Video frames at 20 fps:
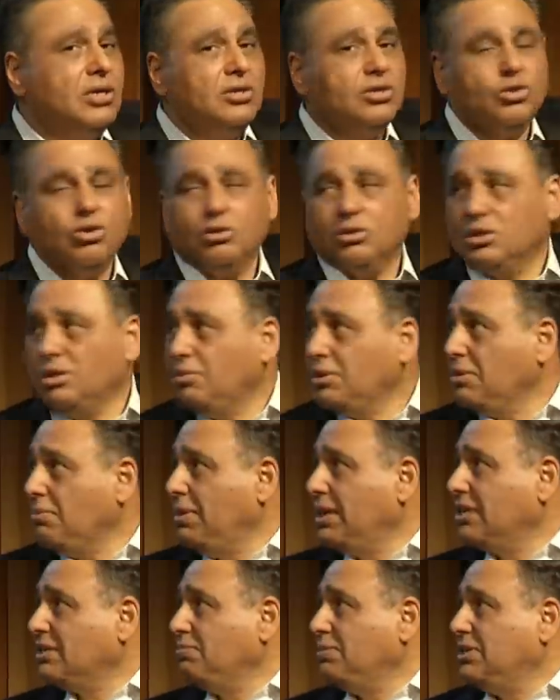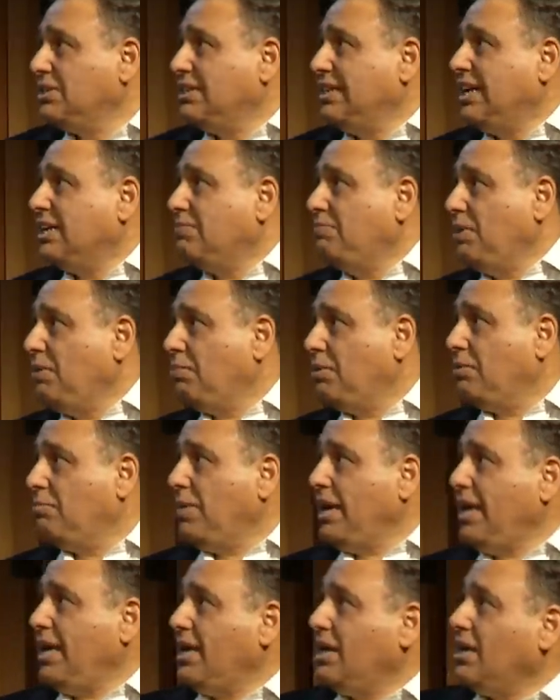So some of the biggest mistakes people
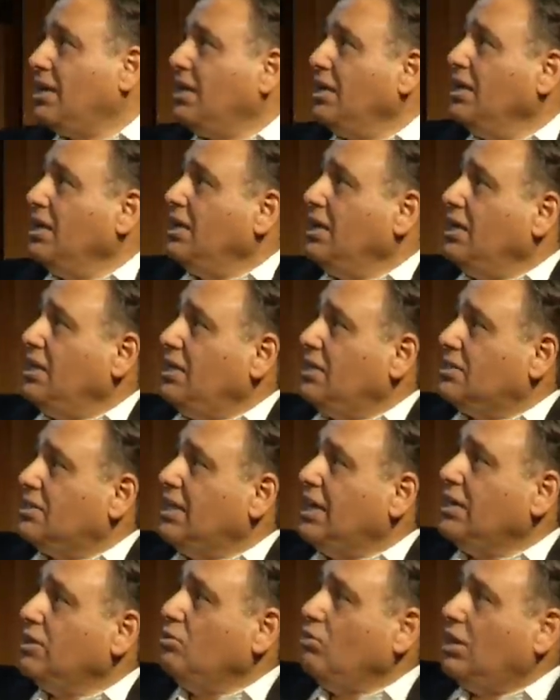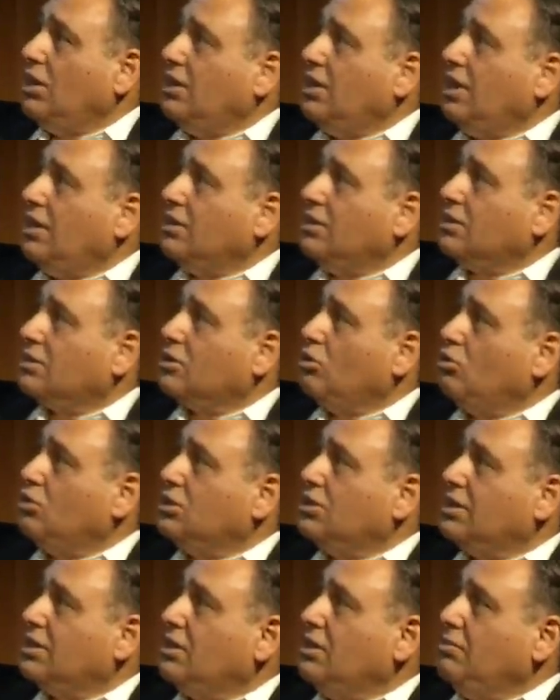make is not doing a
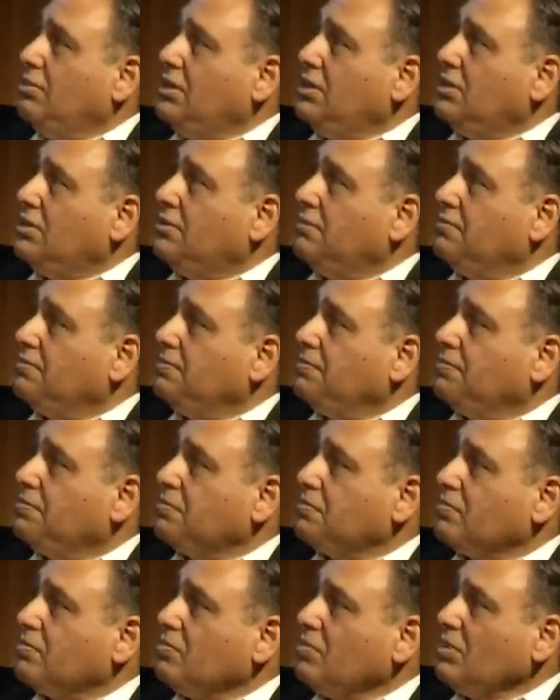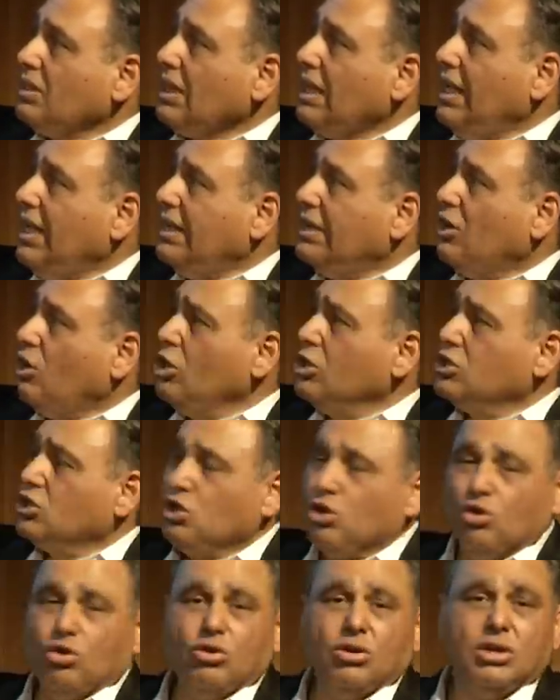non-disclosure agreement, and
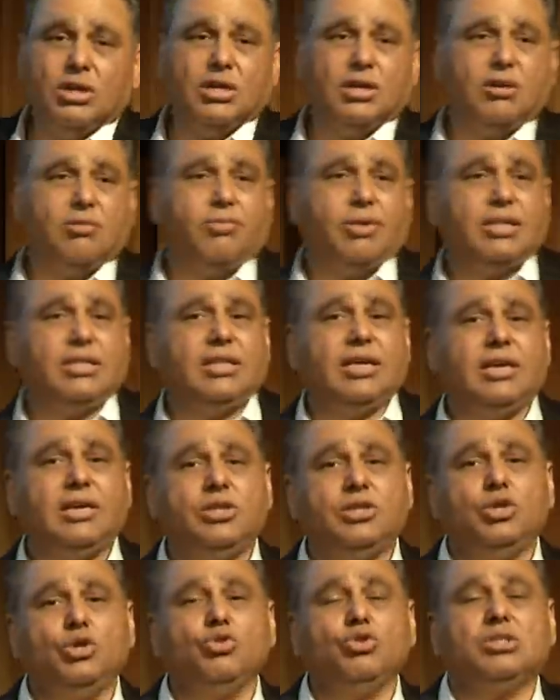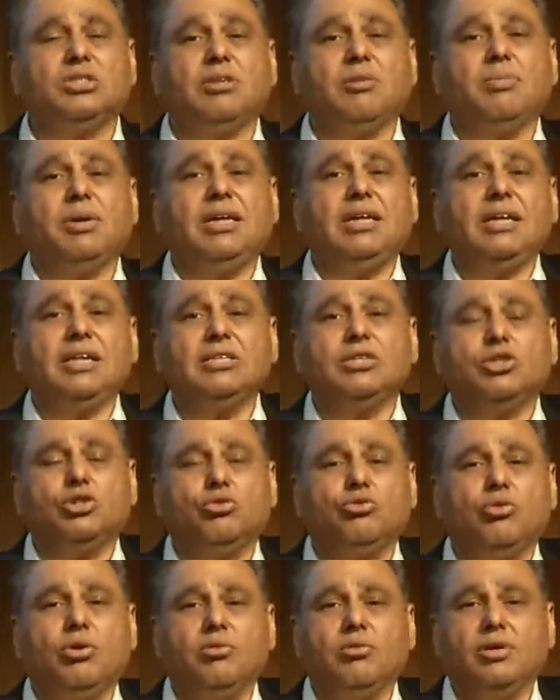also when they use somebody else
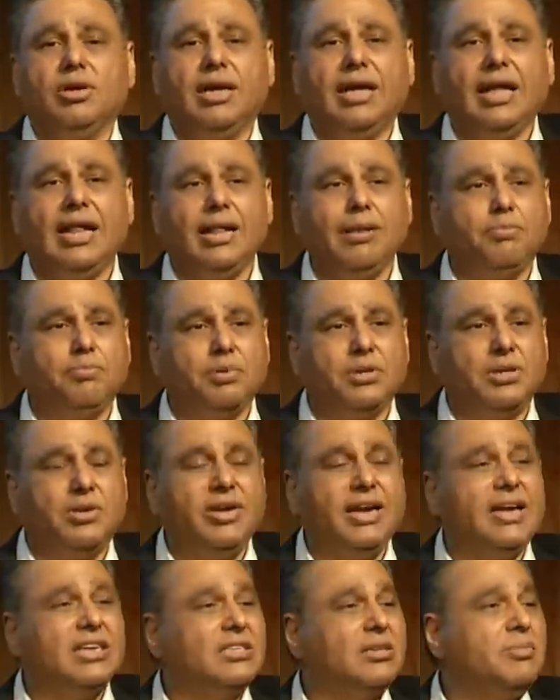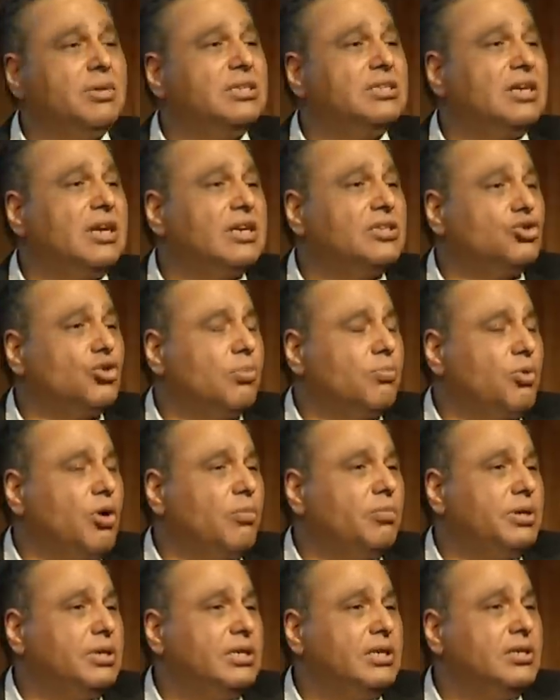to help create some intellectual
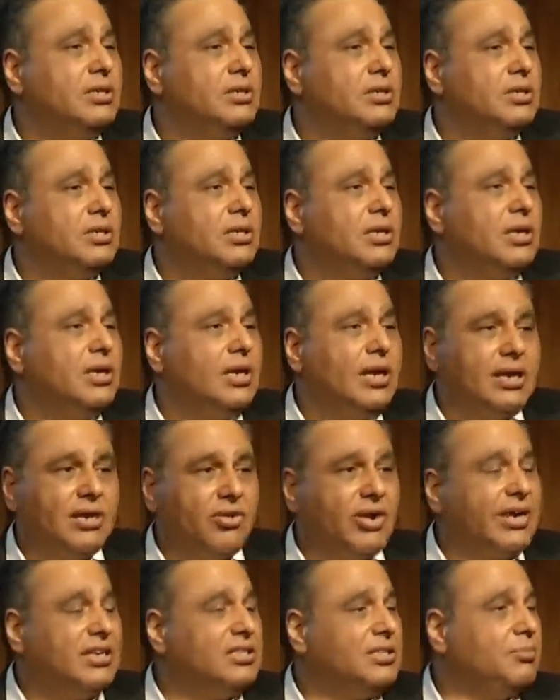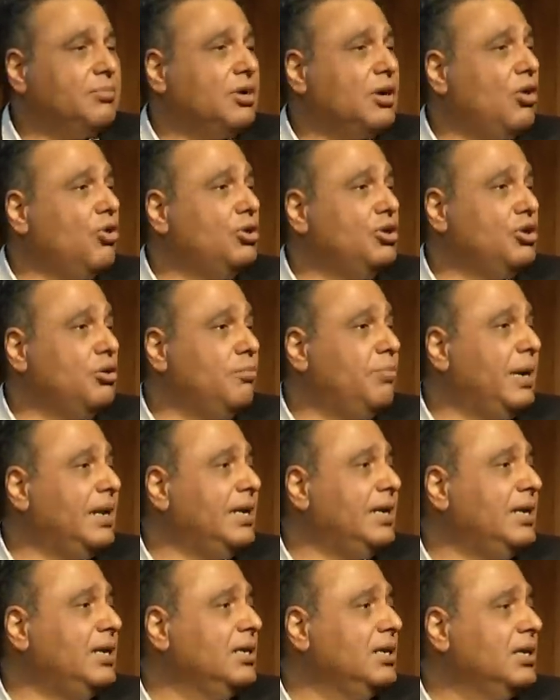property, like write some code. Your
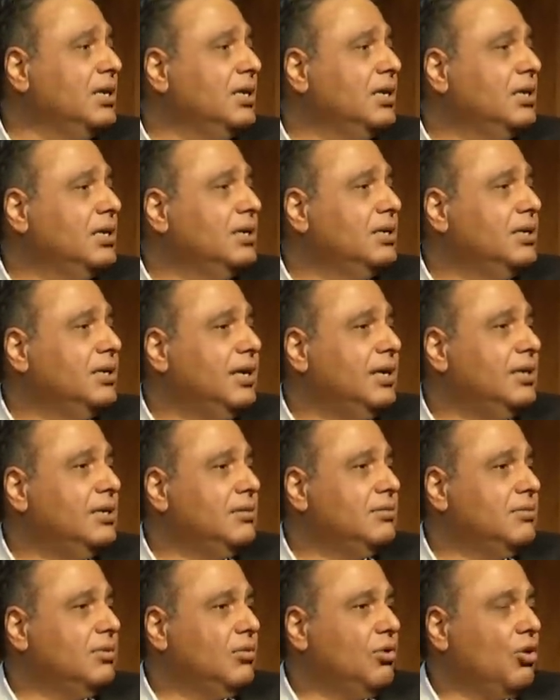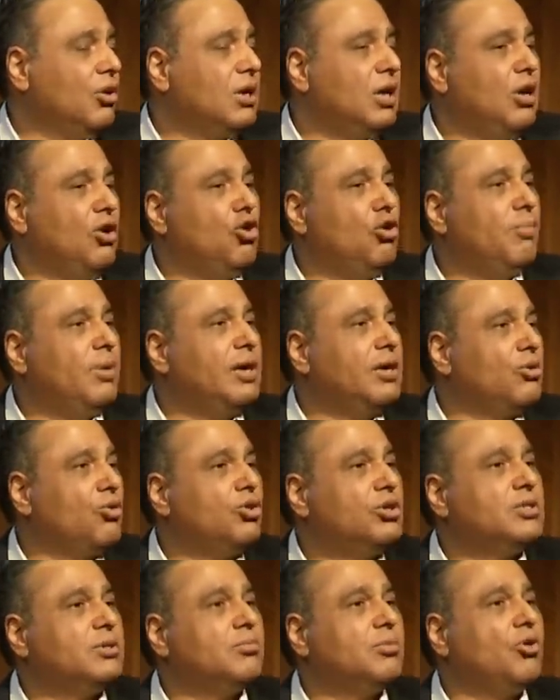buddy in Oklahoma
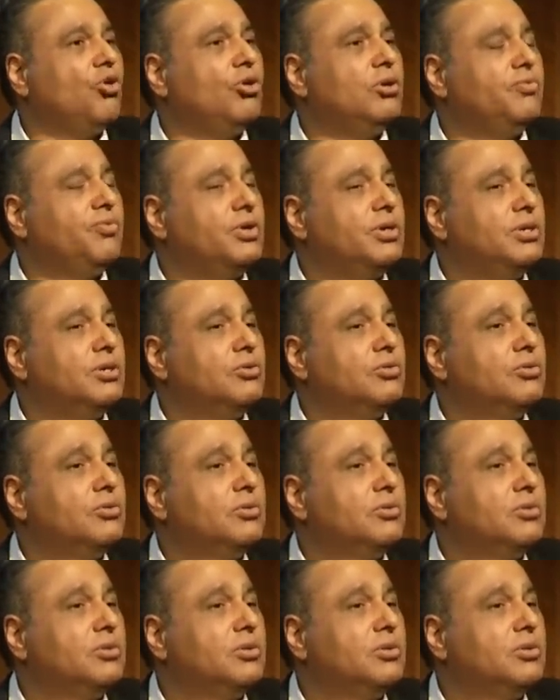wrote some code for you,